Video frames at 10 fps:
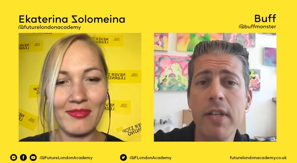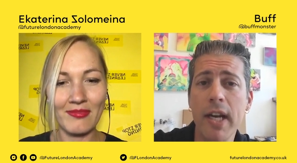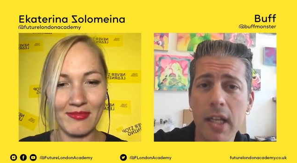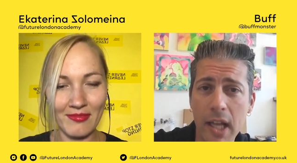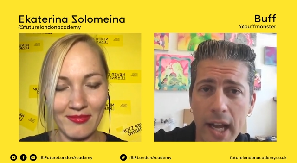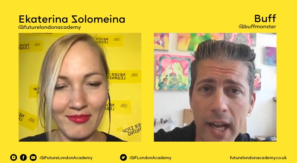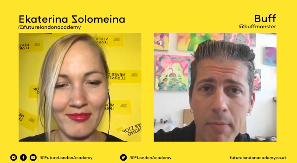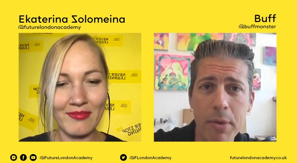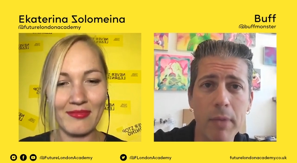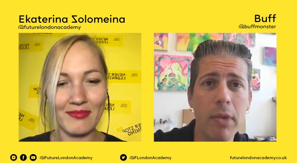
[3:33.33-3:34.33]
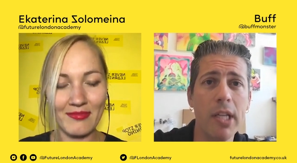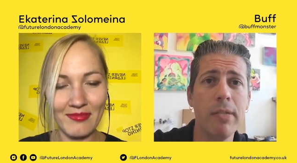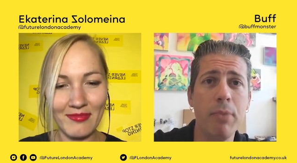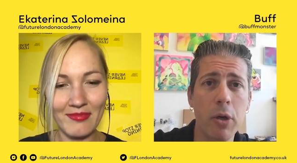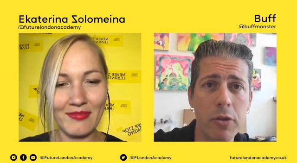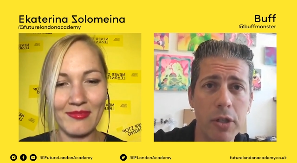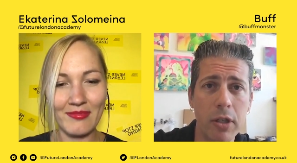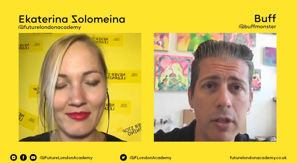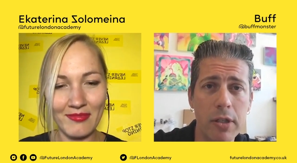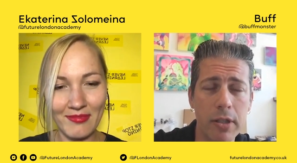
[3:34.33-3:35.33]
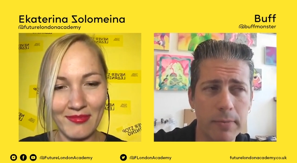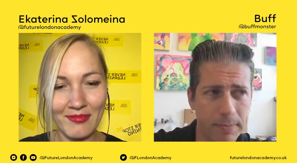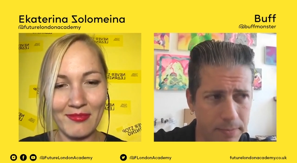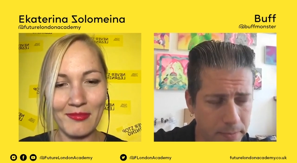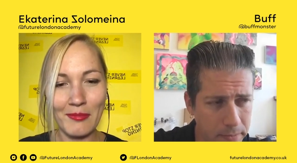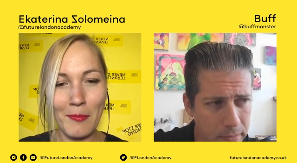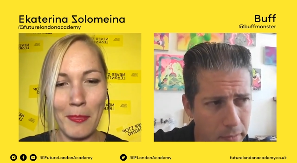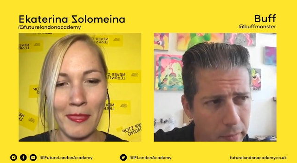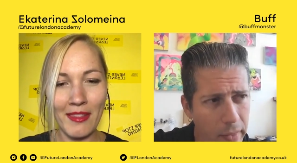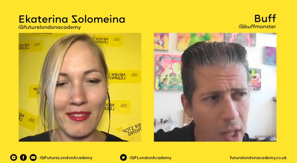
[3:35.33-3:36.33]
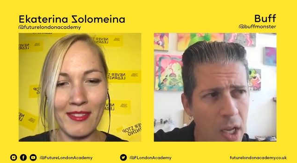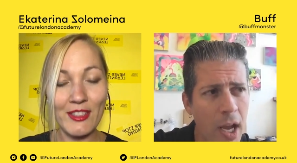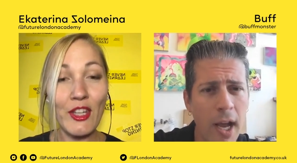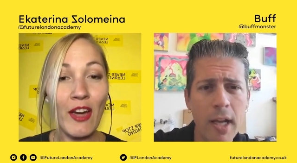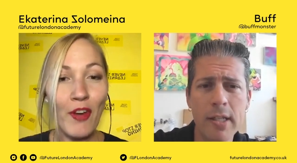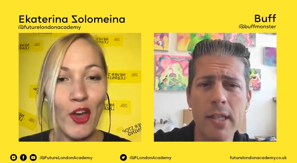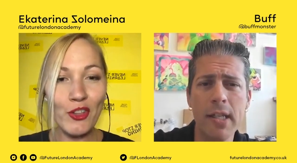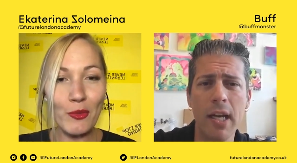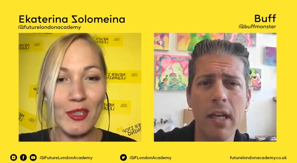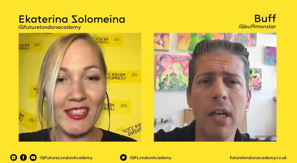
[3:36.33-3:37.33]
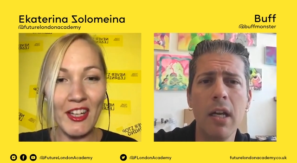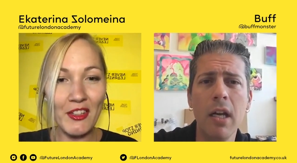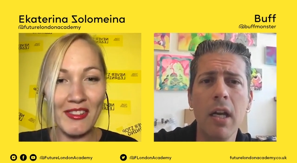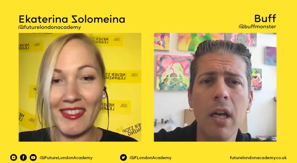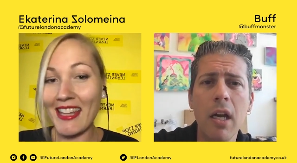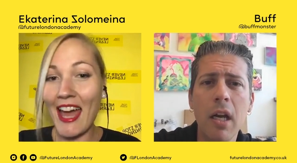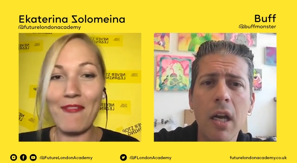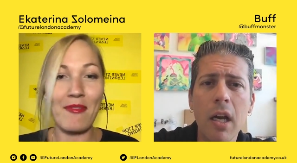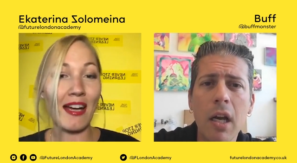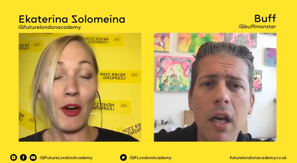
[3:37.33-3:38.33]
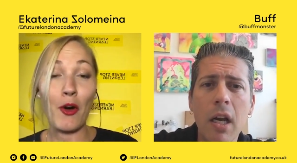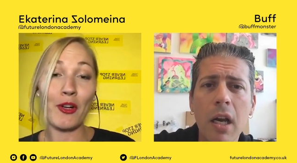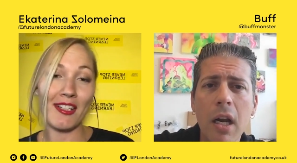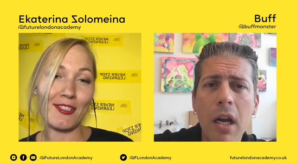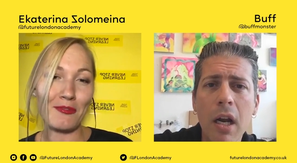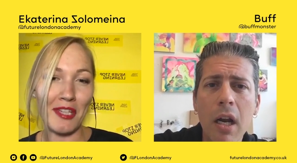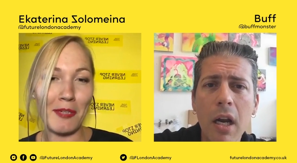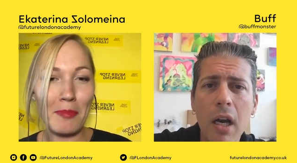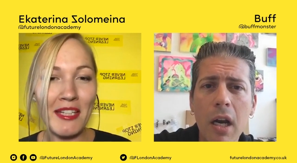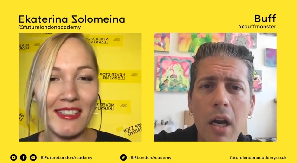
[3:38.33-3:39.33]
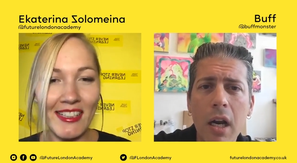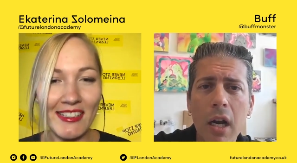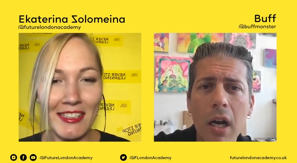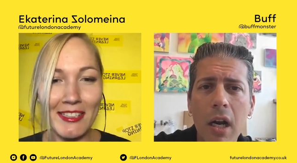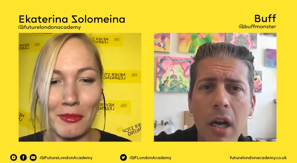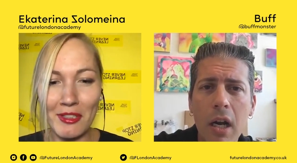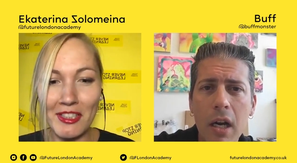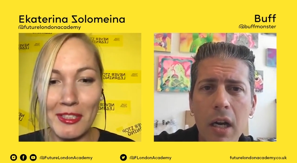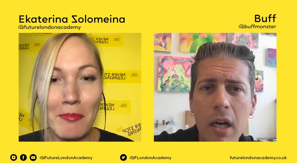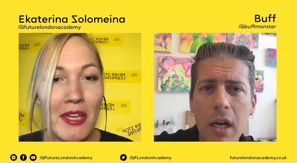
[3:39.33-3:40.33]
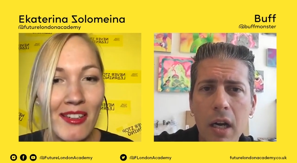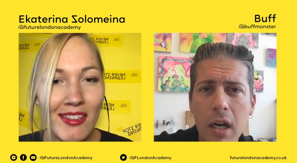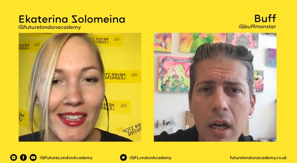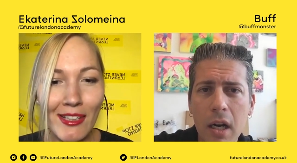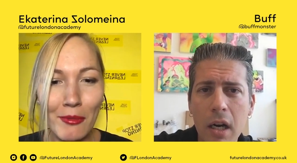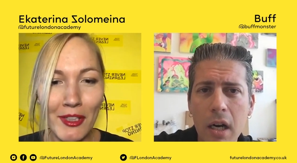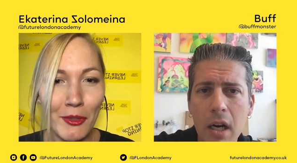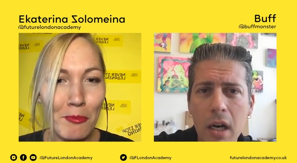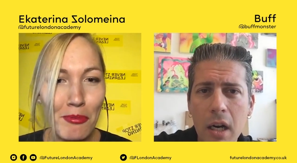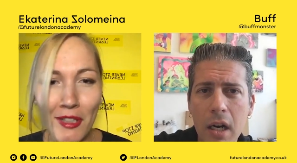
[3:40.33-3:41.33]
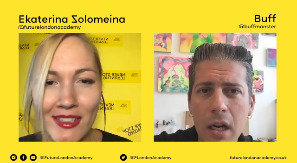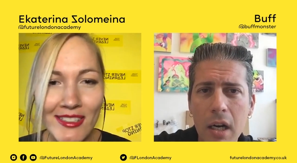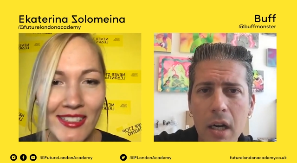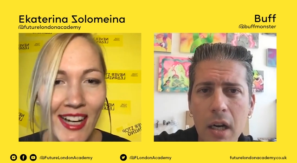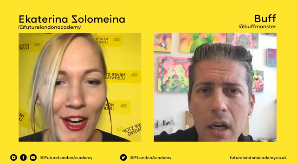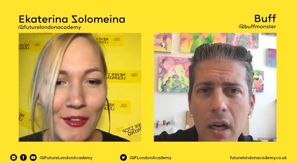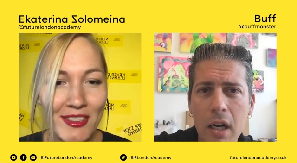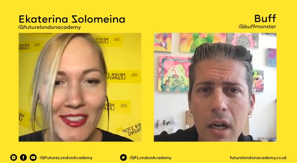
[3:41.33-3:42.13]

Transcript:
Speaker 1: I lived in LA. I put up lots of posters.
Speaker 2: So yeah, I've heard there was like according to Wikipedia at least, there was this big thing when you printed out